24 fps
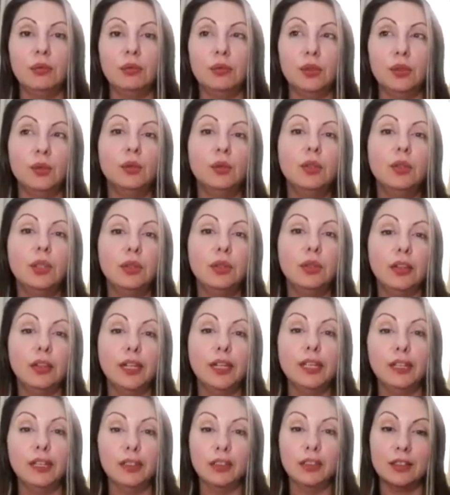Google or
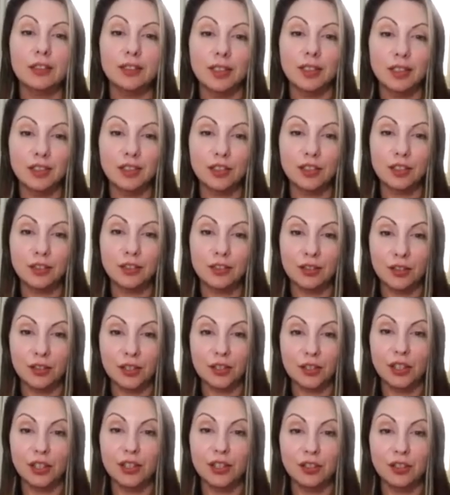any other
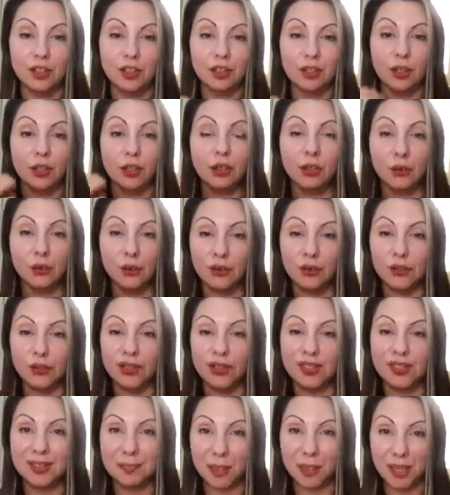search engine through
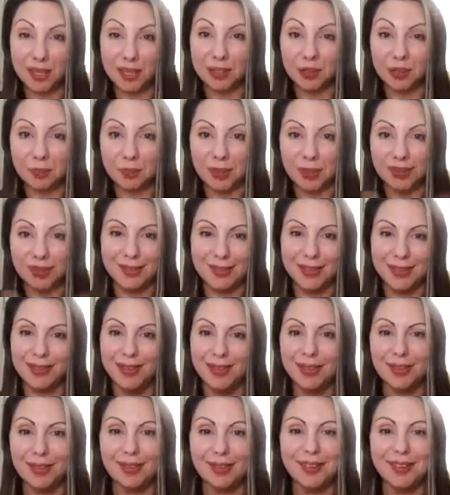this page, basically,